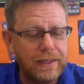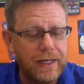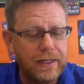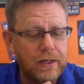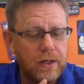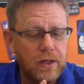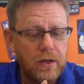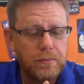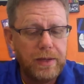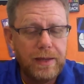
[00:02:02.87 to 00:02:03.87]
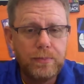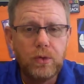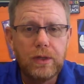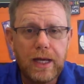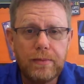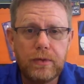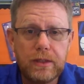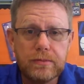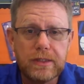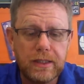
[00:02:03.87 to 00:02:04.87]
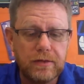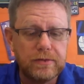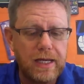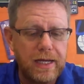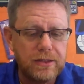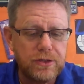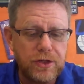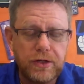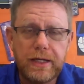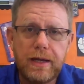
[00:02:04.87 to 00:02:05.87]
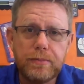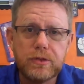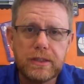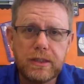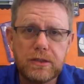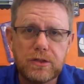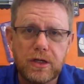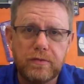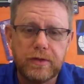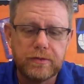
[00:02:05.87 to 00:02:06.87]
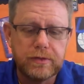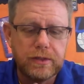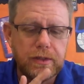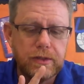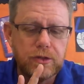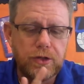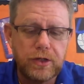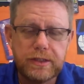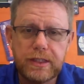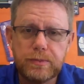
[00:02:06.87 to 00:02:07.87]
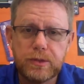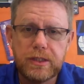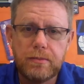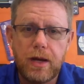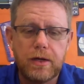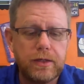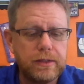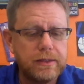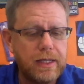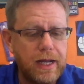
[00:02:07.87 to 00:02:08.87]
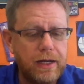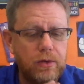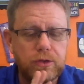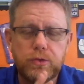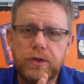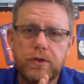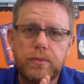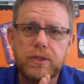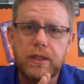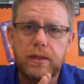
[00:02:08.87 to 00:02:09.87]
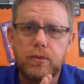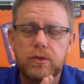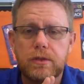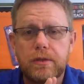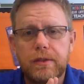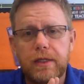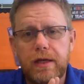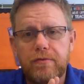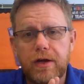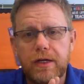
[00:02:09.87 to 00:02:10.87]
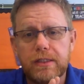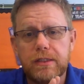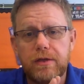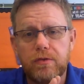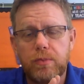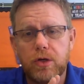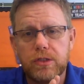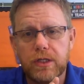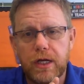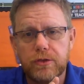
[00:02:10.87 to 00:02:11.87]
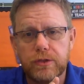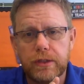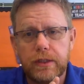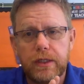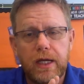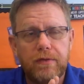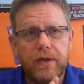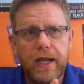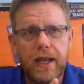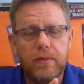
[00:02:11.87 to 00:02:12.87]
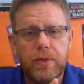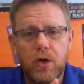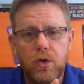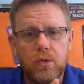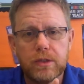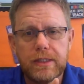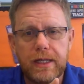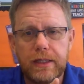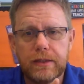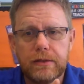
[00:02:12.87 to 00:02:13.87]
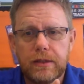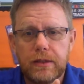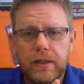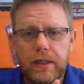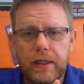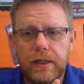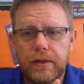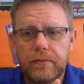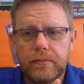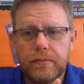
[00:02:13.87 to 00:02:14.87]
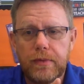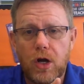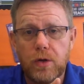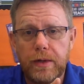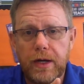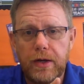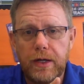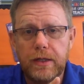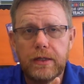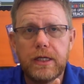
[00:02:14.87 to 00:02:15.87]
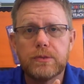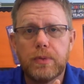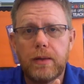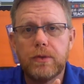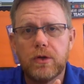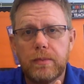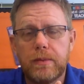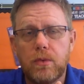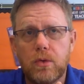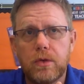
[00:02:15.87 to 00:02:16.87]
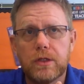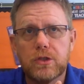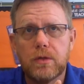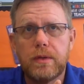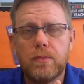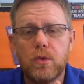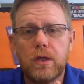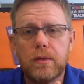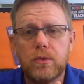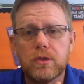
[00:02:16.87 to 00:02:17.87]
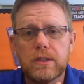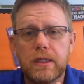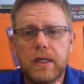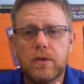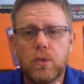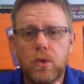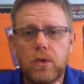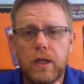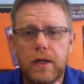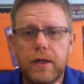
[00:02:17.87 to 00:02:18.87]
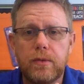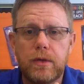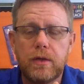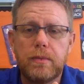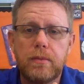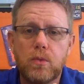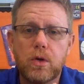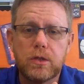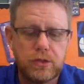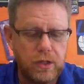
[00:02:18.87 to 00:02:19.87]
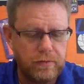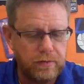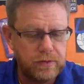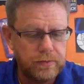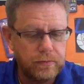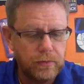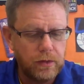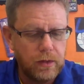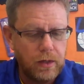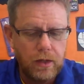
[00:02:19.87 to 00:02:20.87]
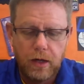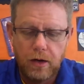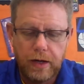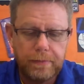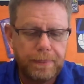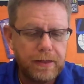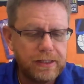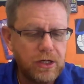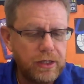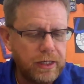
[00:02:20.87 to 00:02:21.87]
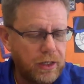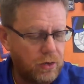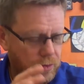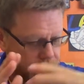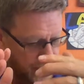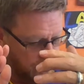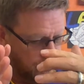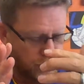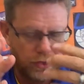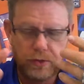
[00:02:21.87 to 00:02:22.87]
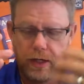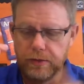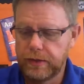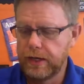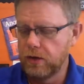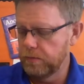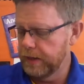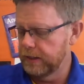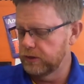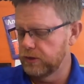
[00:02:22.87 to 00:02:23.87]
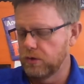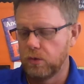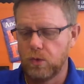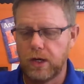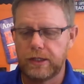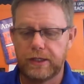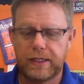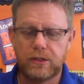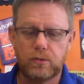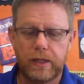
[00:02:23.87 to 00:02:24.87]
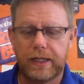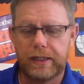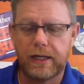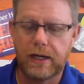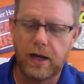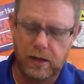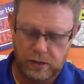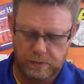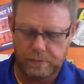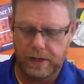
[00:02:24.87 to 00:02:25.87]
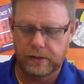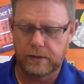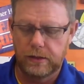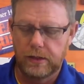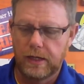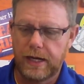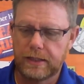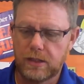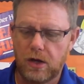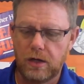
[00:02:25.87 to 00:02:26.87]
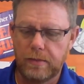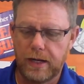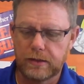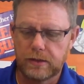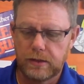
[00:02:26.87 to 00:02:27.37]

that people label themselves as 38% conservatives, 36% moderates, and only 23% liberals. Now, that varies in different parts of the country. If the Gallup poll was taken in an urban area, it's probably going to be more. There's going to be more liberals than in a rural area where there'll be more conservatives. All right, that's all you need to know on page 200. Now on page 201, you need to read that column and it's all about